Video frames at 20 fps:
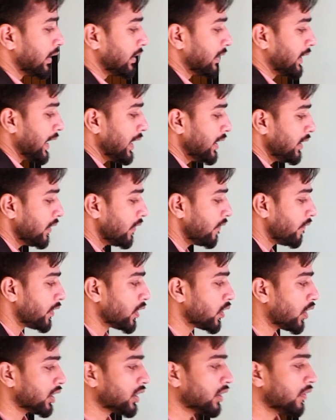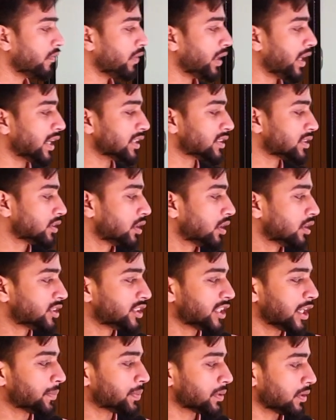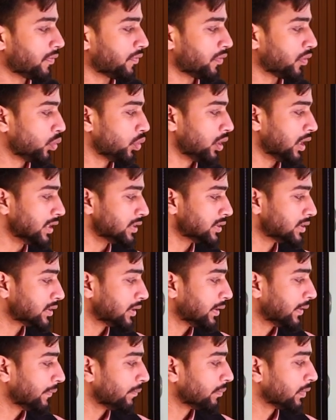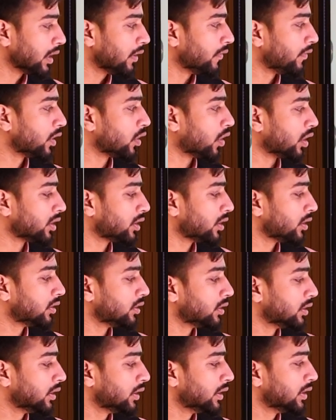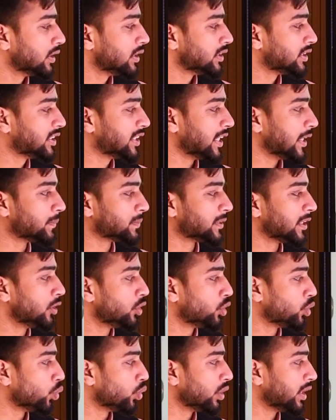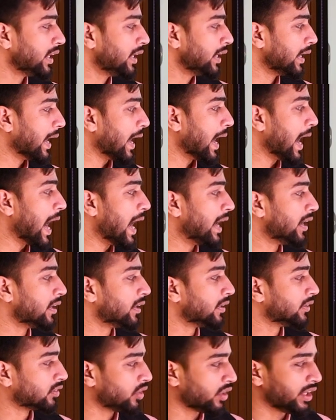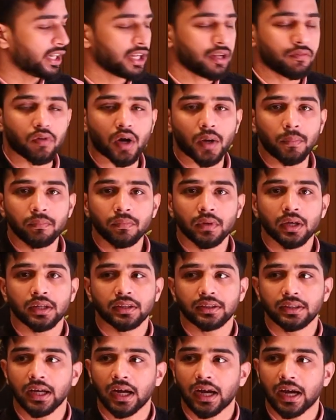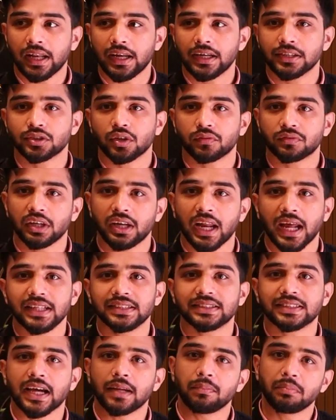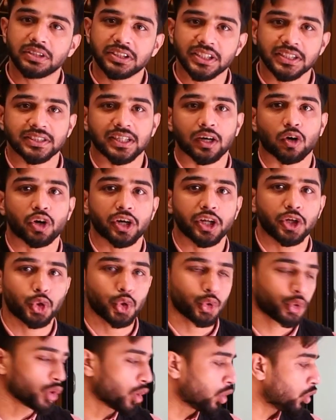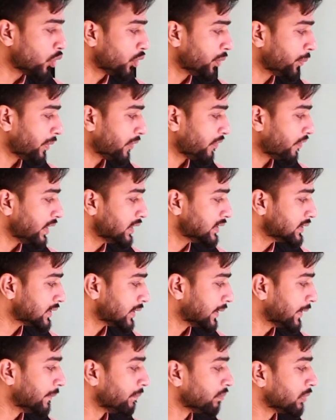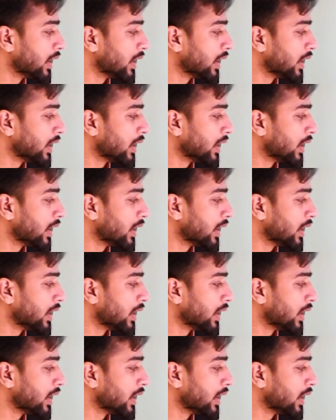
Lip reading: Then we got various shapes of rulers. We got shapes in 2D and 3D form. The colors of the lines can be changed according to your own preference.